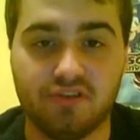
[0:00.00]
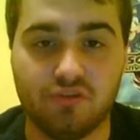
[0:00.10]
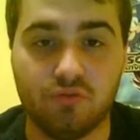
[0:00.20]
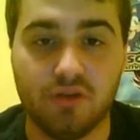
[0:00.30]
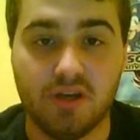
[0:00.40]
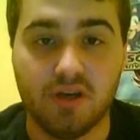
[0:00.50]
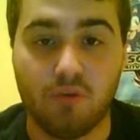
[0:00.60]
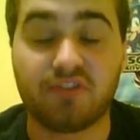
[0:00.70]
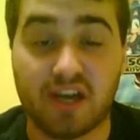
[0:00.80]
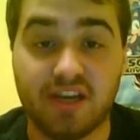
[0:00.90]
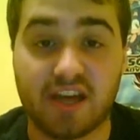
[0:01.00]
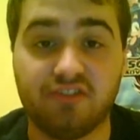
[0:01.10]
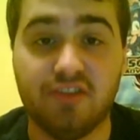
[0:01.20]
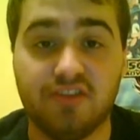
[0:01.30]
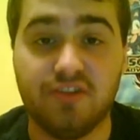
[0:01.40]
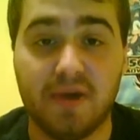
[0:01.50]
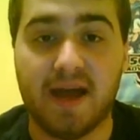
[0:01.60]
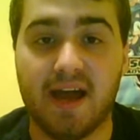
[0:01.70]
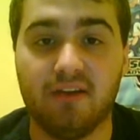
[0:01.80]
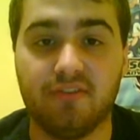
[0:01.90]
There's Narikiri Dungeon Cross,
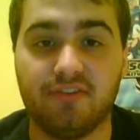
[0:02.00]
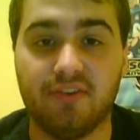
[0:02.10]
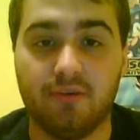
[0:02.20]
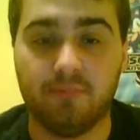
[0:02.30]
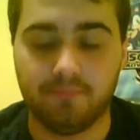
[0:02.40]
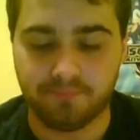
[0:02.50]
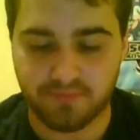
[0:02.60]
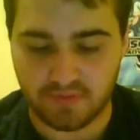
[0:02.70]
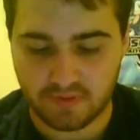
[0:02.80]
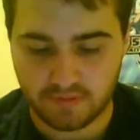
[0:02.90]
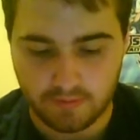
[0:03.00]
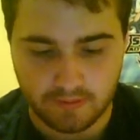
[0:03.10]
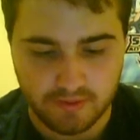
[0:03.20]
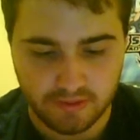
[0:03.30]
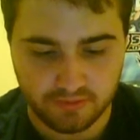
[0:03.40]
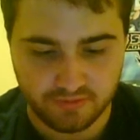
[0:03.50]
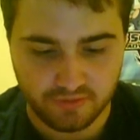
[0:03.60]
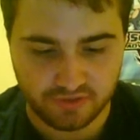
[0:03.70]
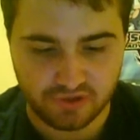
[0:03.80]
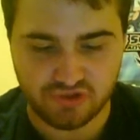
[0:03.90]
which is the remake of Narikiri Dungeon
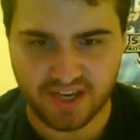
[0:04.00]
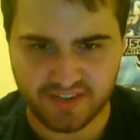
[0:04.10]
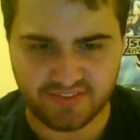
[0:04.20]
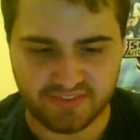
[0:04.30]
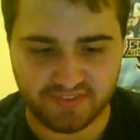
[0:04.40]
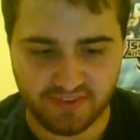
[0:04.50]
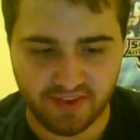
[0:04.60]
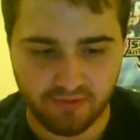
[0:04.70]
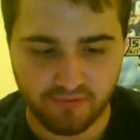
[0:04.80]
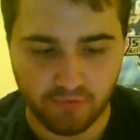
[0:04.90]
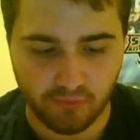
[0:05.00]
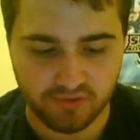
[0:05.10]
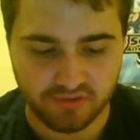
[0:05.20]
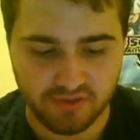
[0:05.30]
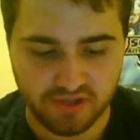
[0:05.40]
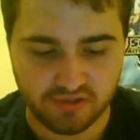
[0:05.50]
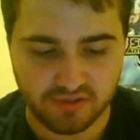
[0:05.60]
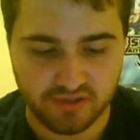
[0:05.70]
1, and then the enhanced